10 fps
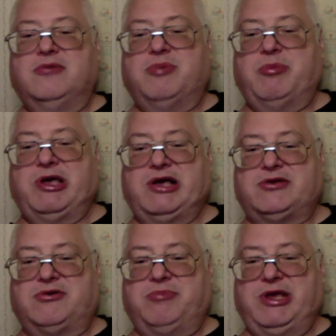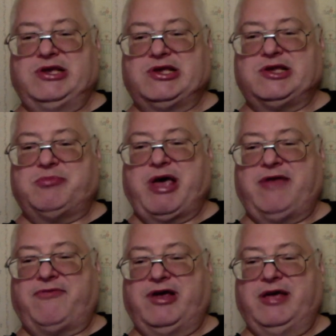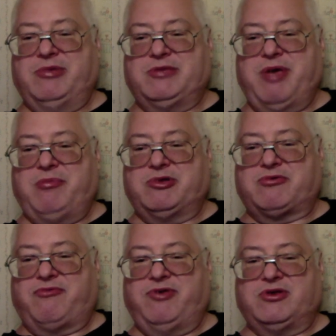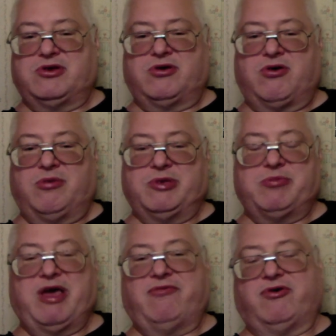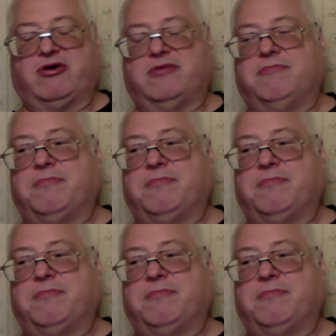but because it would be just as bad for him as Mabel's refusal to grow up is bad for her.